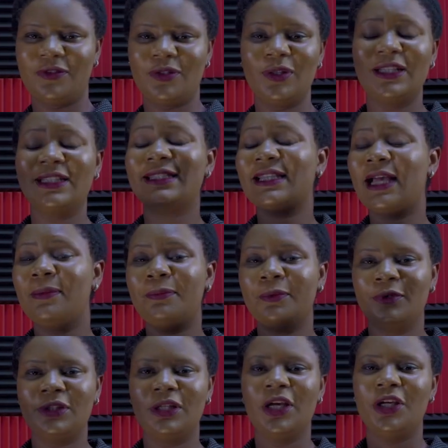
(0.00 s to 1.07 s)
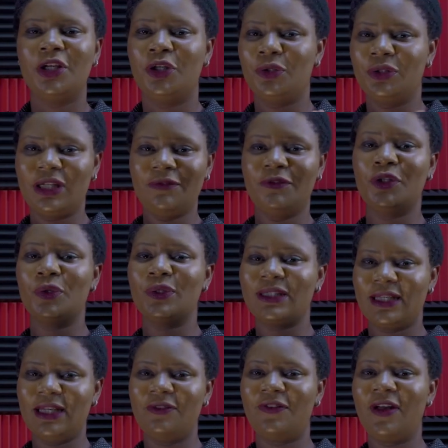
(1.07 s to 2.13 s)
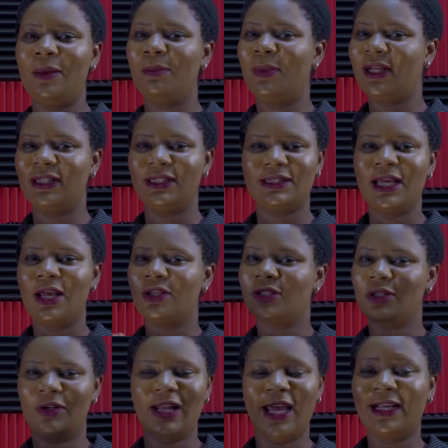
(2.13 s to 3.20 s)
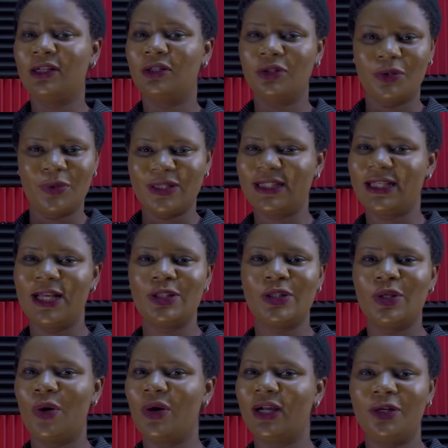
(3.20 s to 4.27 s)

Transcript: So they sampled, DAVIDO's Eve and made it so like a Christian song.